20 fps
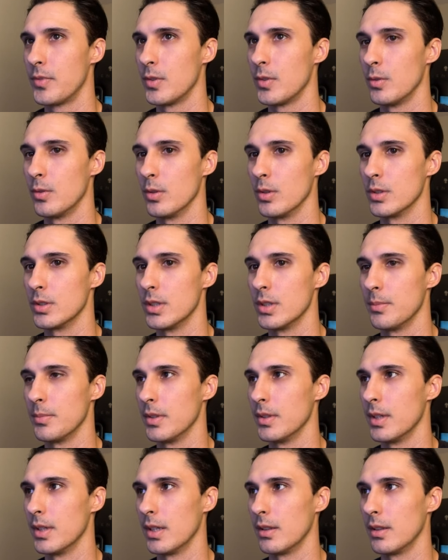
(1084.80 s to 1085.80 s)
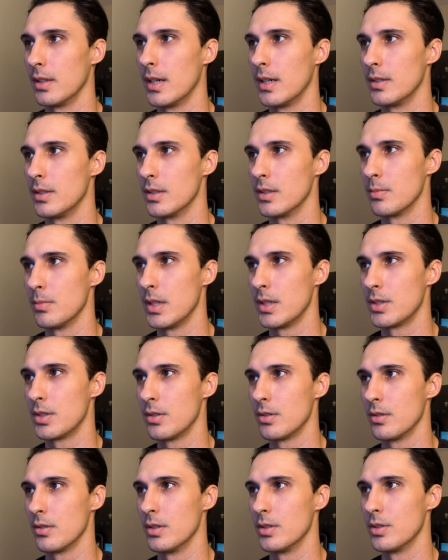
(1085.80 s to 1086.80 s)
or something like that, just make
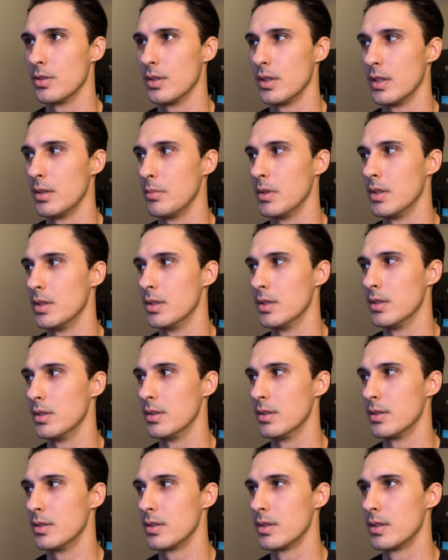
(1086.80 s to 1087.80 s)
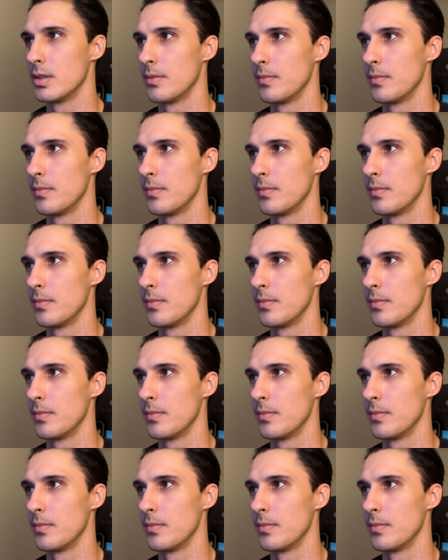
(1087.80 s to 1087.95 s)
sure that your image is